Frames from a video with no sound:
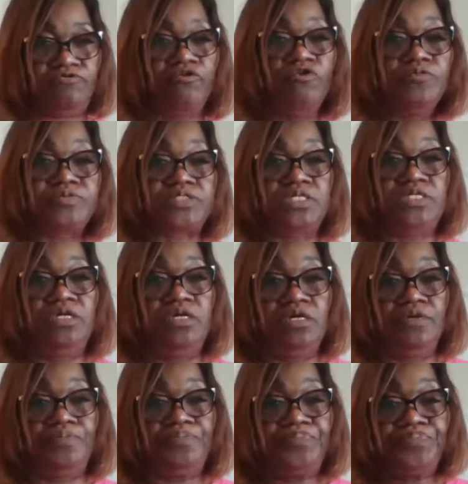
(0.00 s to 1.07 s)
groups in
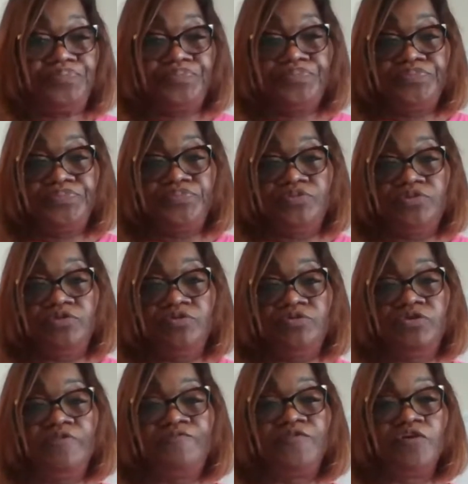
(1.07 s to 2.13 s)
here.
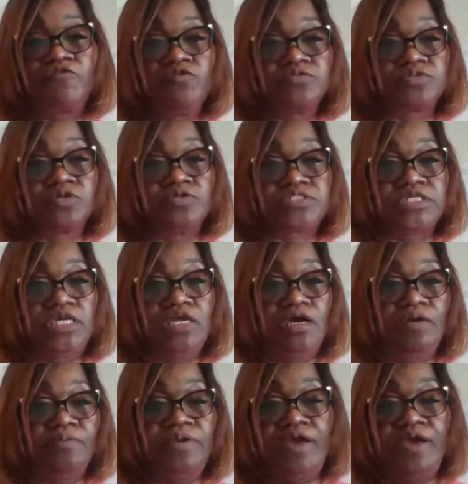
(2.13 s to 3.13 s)
Different groups gonna set up.